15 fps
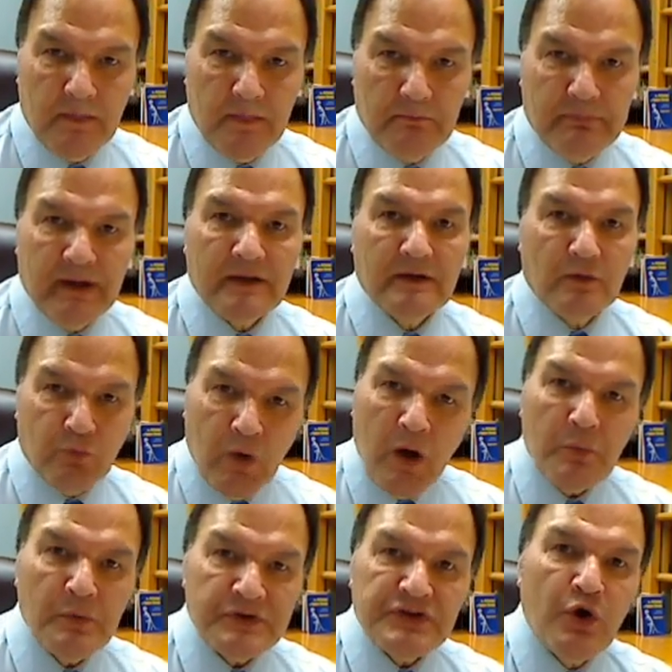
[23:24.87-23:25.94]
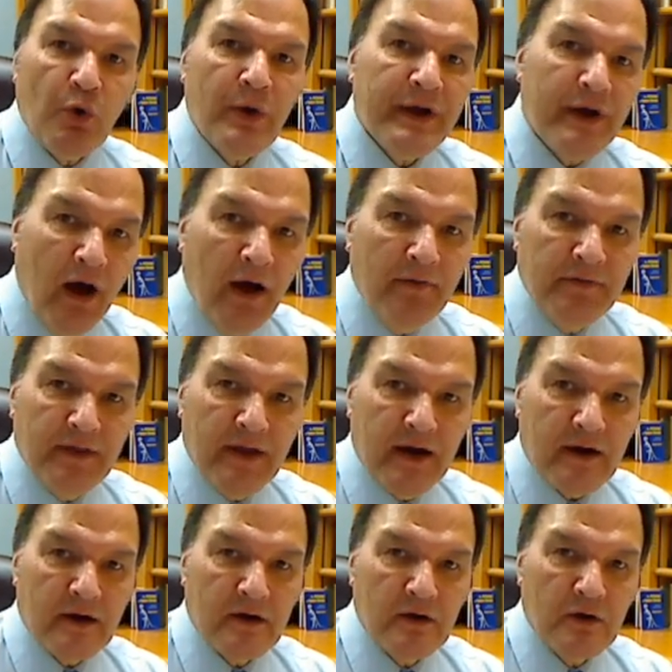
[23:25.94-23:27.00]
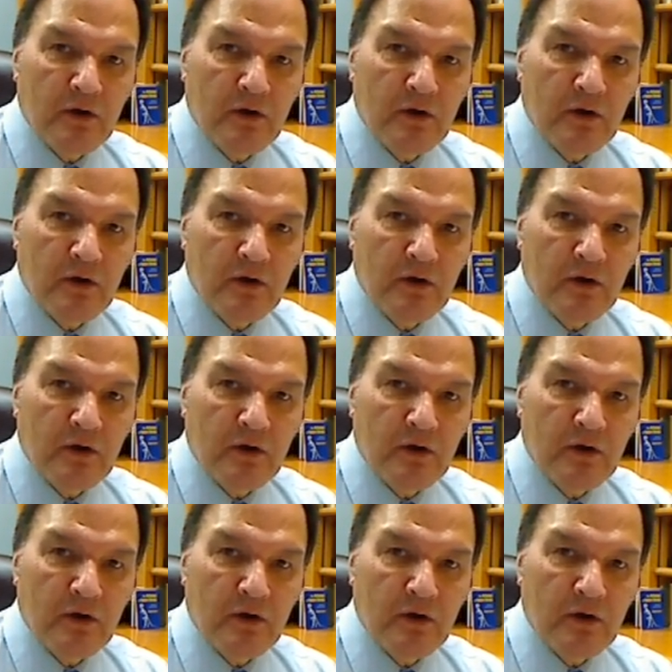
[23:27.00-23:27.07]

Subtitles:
But what was going on there?